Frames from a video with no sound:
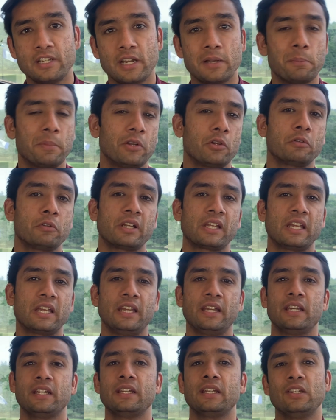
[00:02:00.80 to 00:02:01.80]
gentleman over
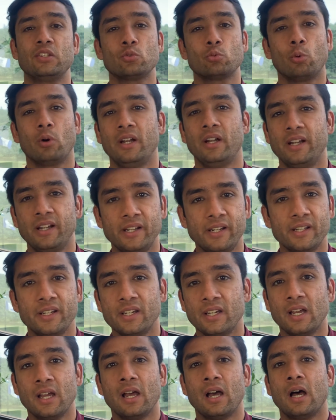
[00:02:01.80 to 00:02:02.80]
here is worried
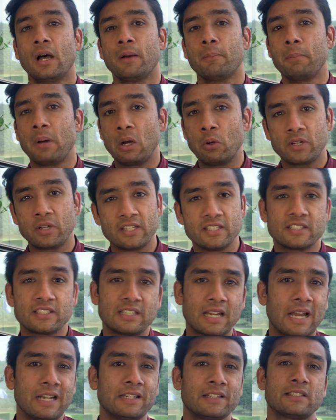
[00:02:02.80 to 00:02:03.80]
about his
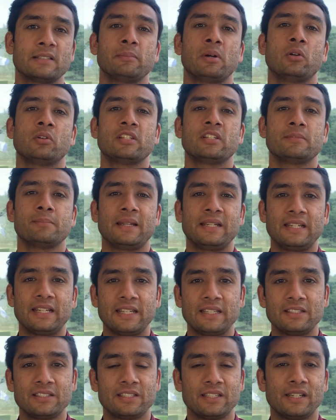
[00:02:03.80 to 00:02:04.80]
status, about his
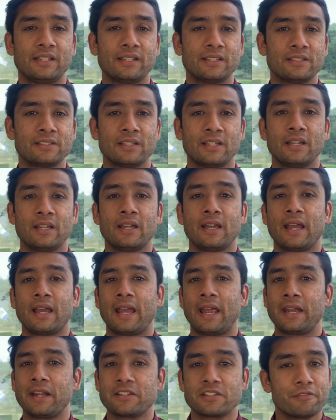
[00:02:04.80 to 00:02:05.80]
maintained status,
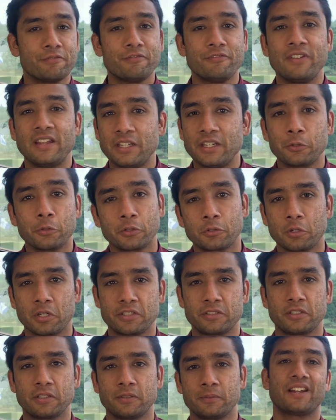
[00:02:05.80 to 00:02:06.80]
and it's a very good
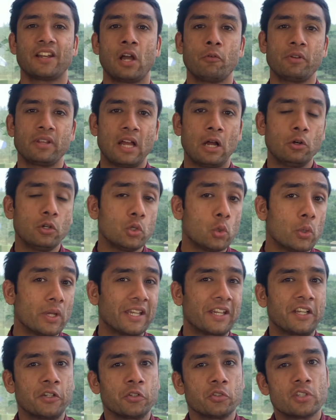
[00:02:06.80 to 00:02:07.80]
question. Now, without
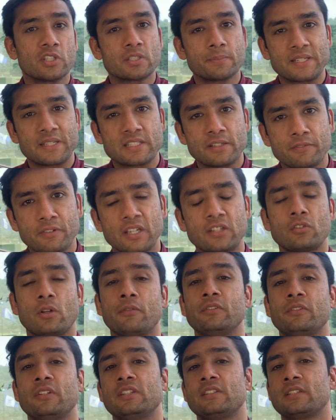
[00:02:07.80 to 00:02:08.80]
going into the specifics
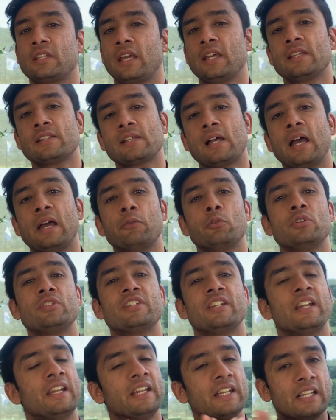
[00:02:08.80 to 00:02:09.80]
of this case, I would
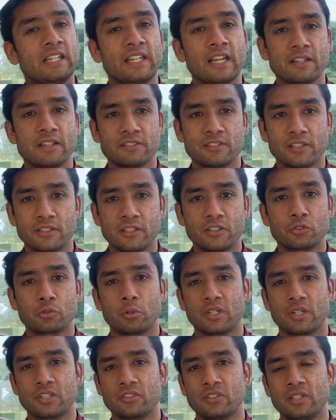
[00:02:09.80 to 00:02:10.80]
generically answer this
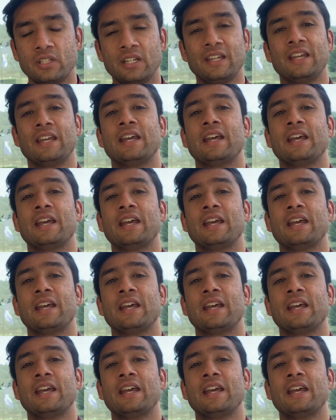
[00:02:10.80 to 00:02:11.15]
question.